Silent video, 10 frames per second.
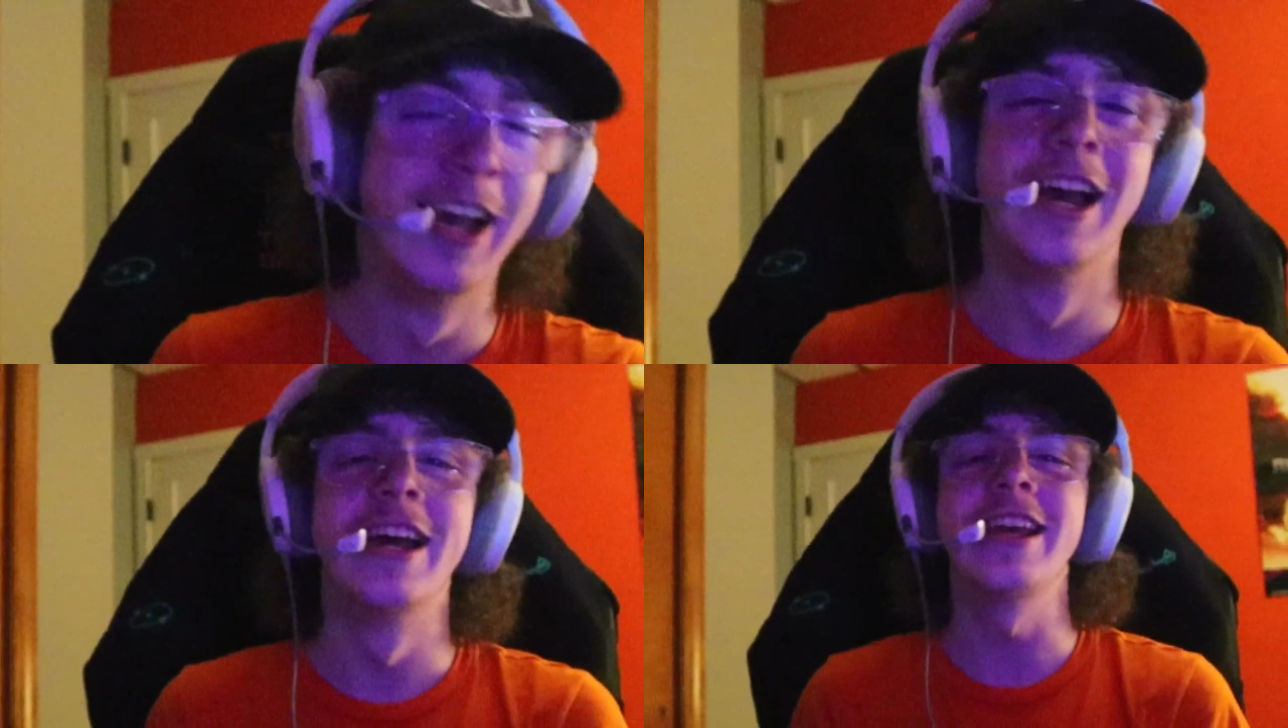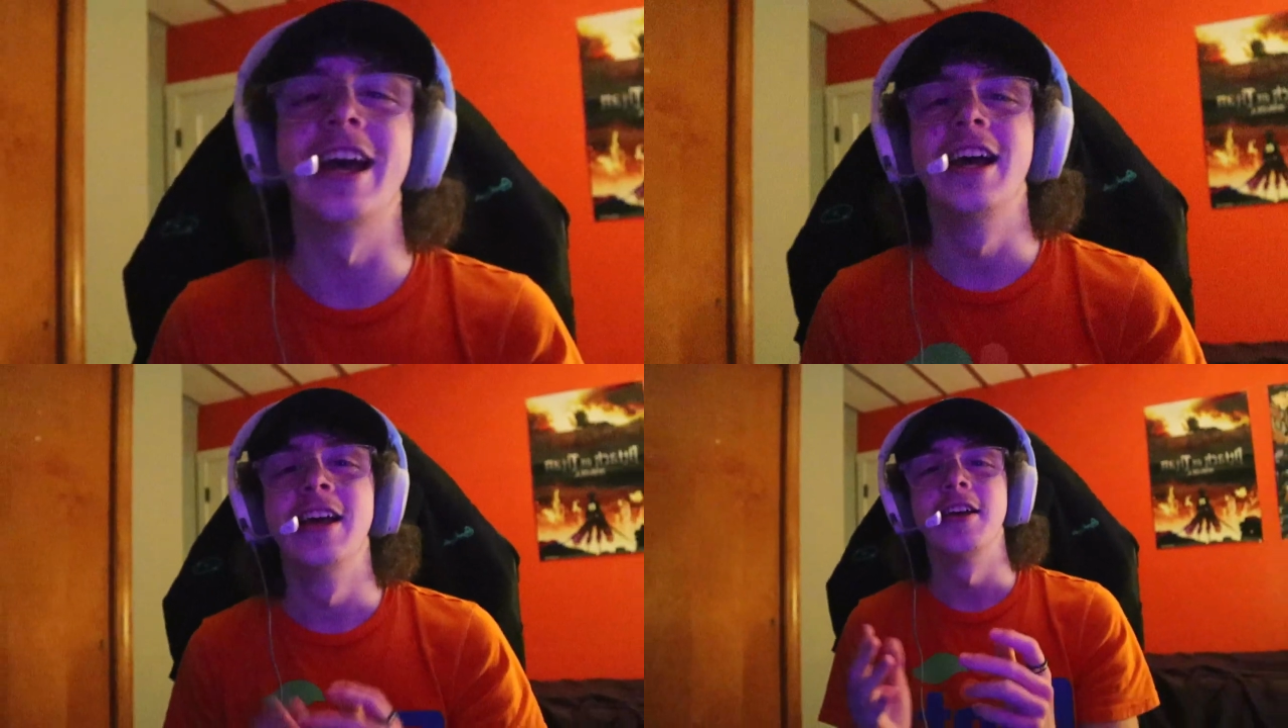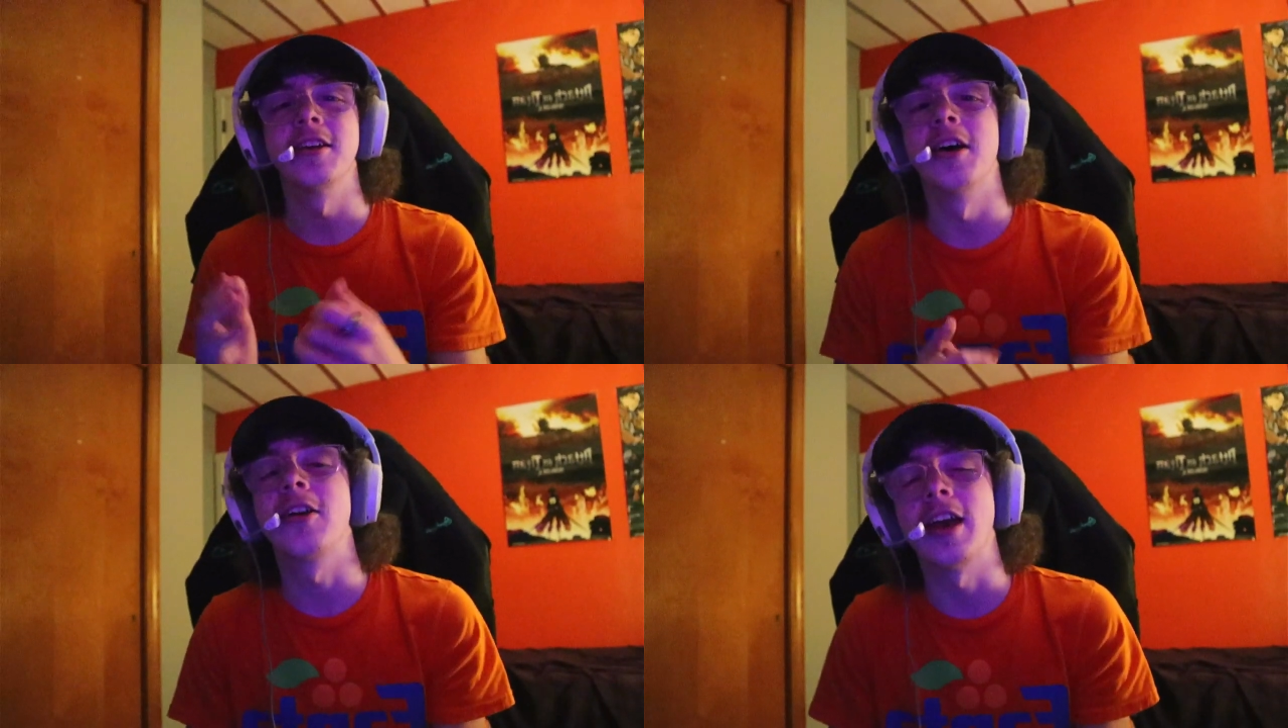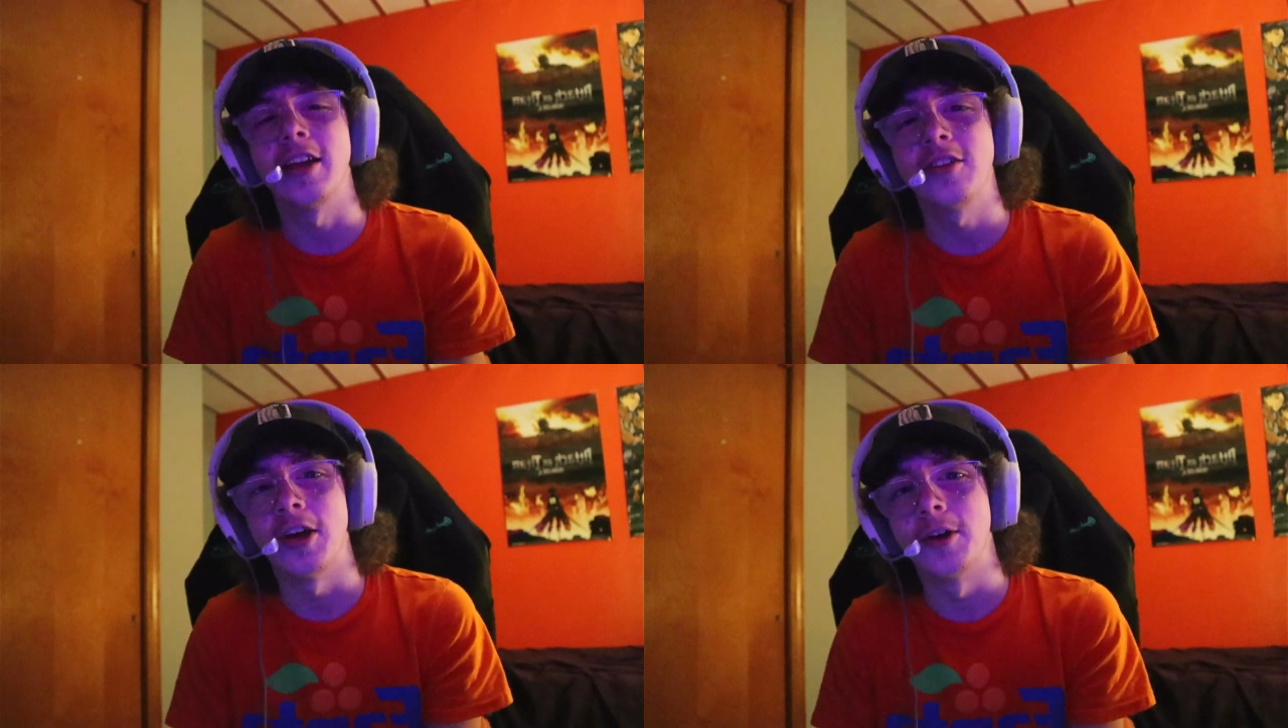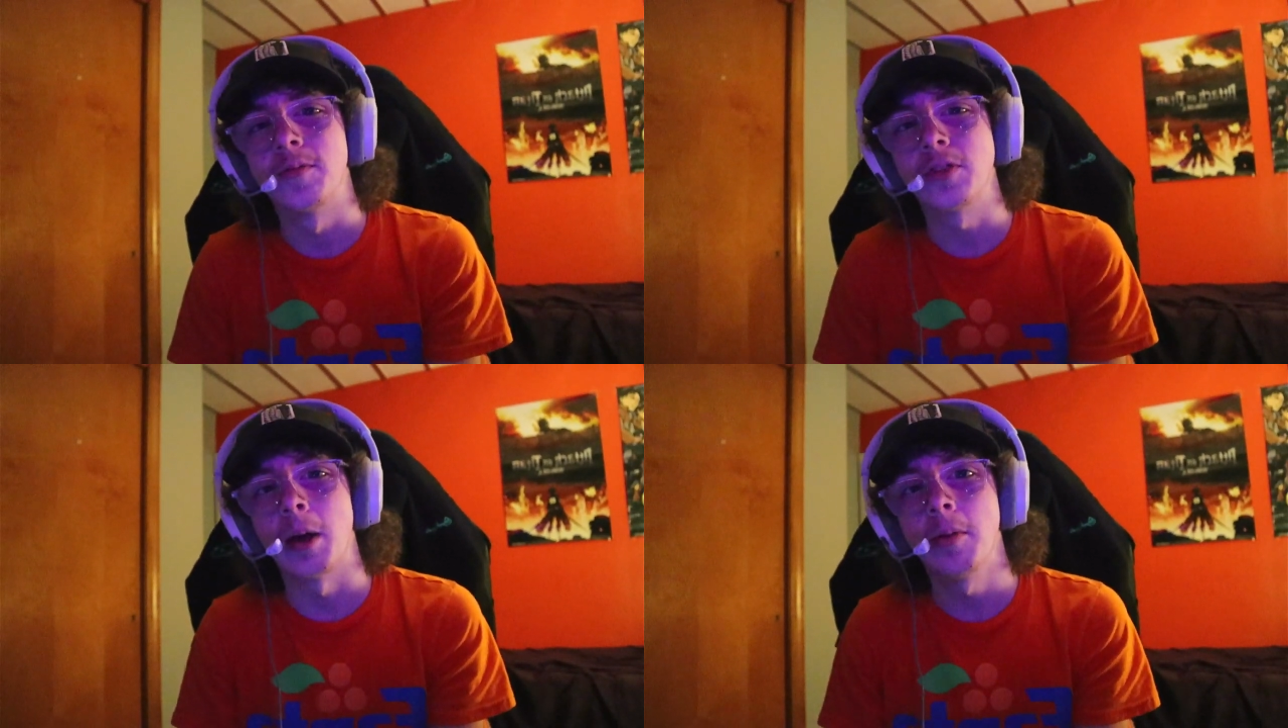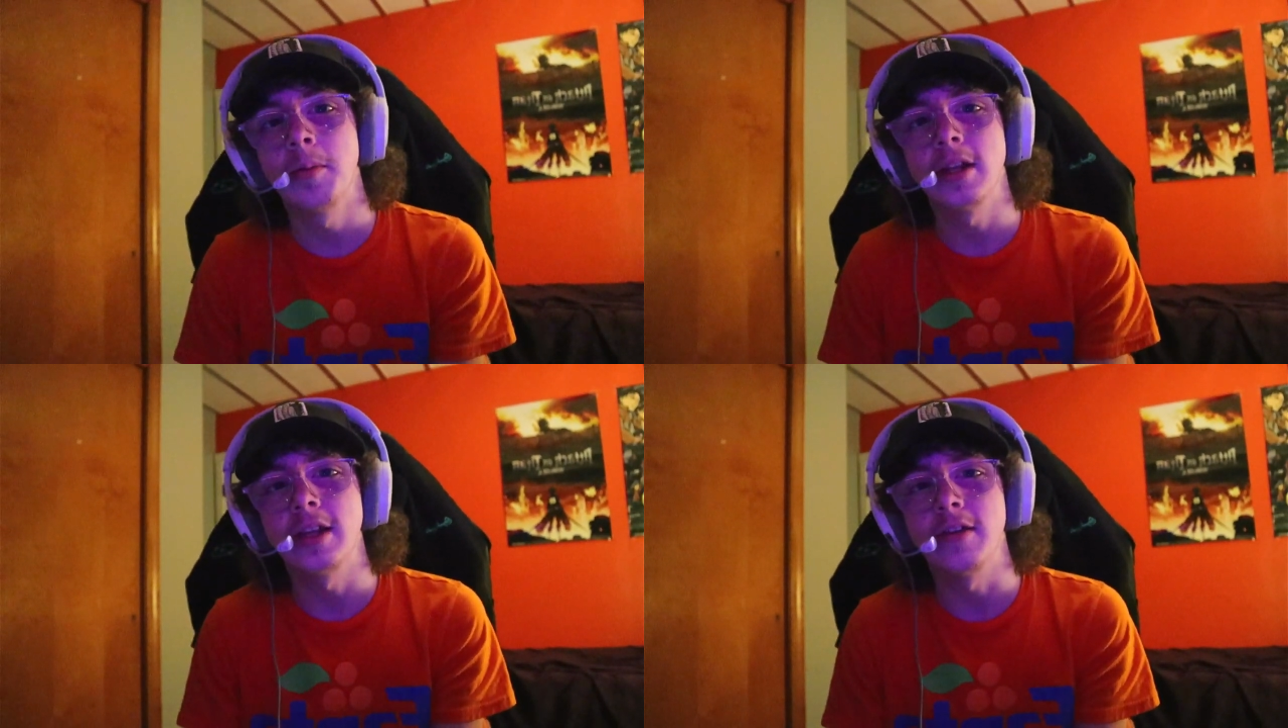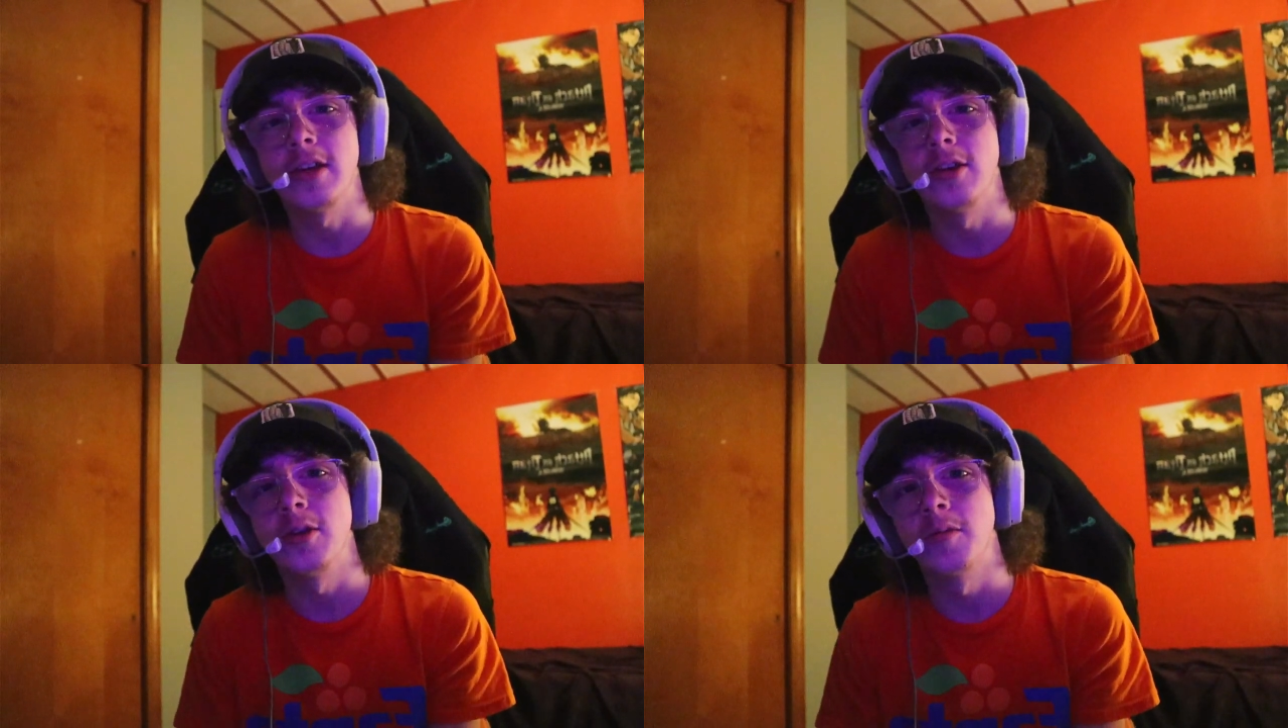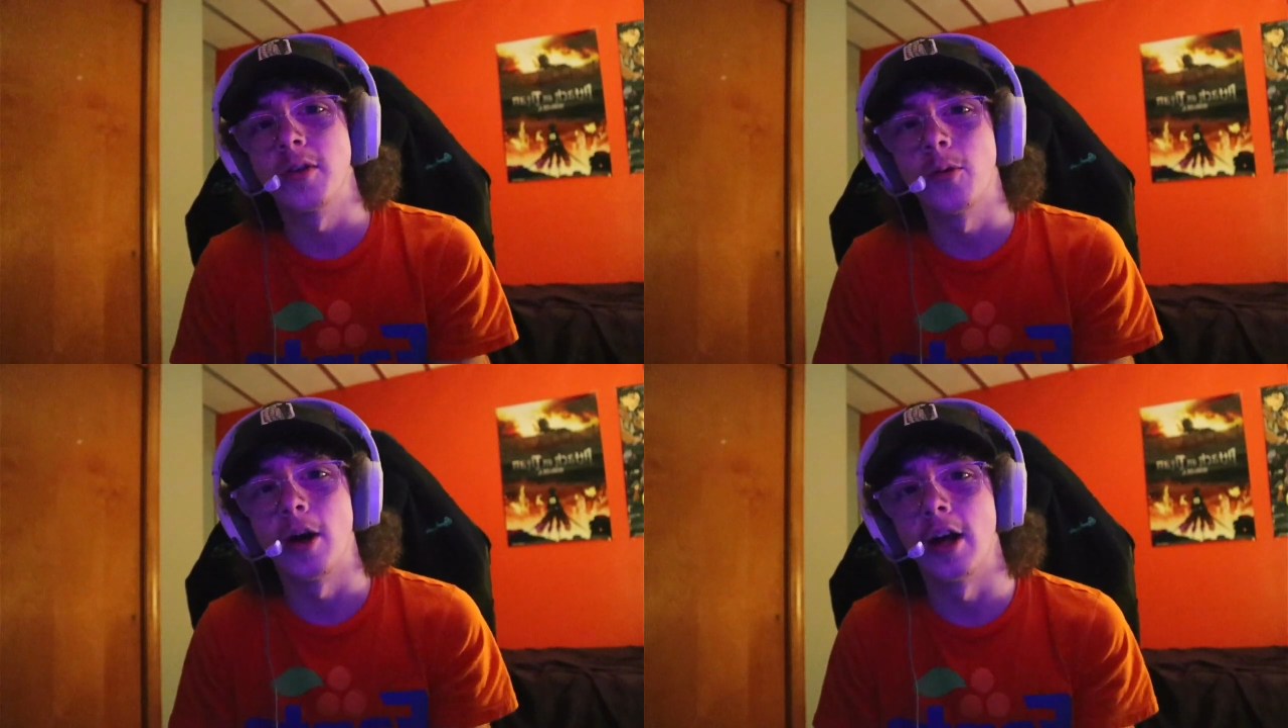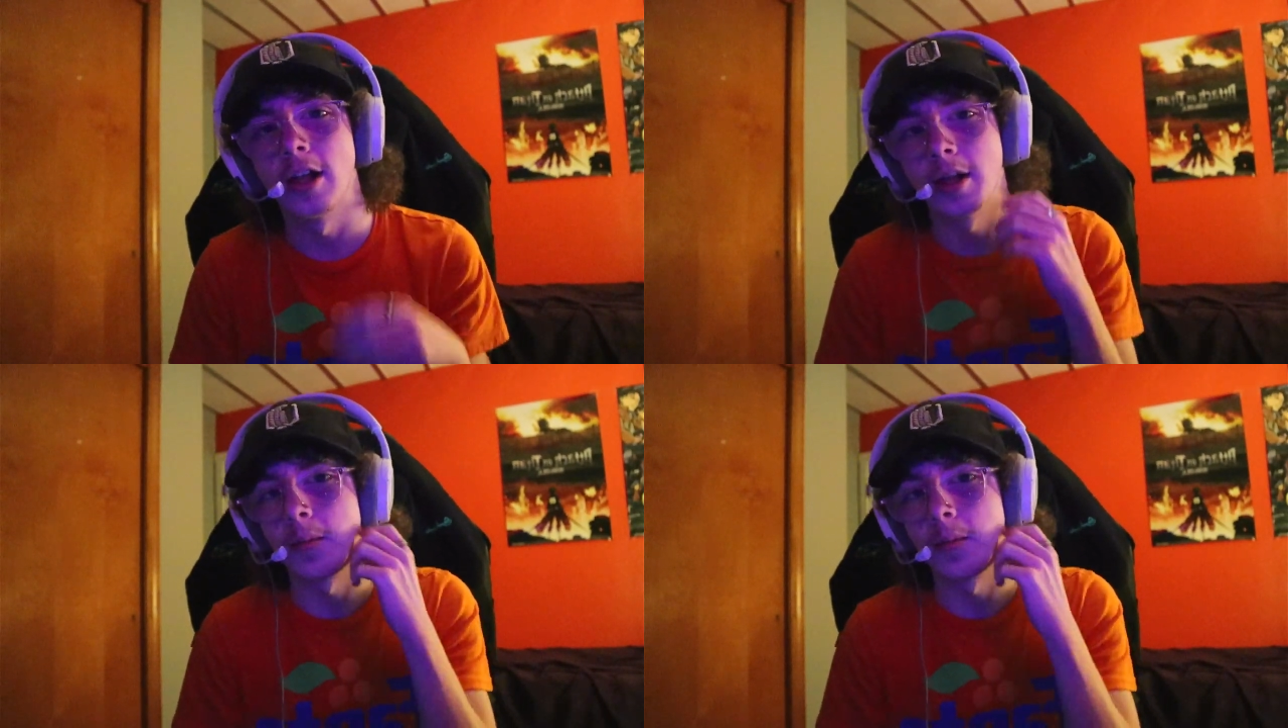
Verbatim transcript: Yeah, Okay, so I'm gonna be leaving YouTube for a while.